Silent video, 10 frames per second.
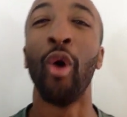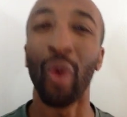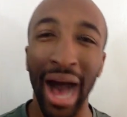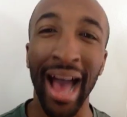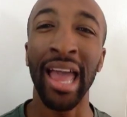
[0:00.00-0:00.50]

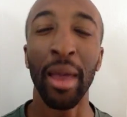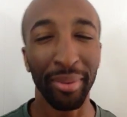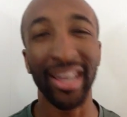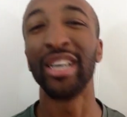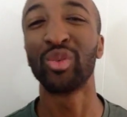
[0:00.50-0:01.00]
Why?
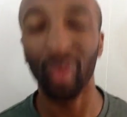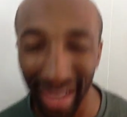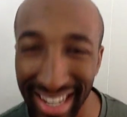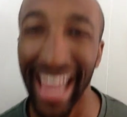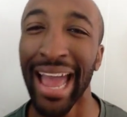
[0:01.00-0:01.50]
Because
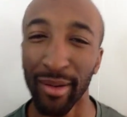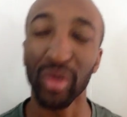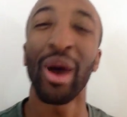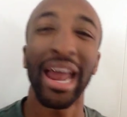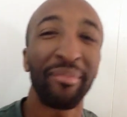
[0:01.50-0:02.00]
one day I
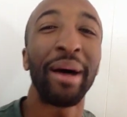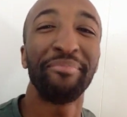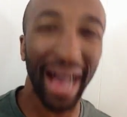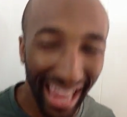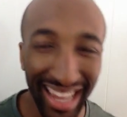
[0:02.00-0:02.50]
was riding
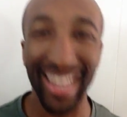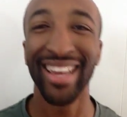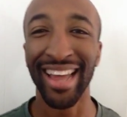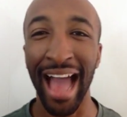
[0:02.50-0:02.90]
my bike.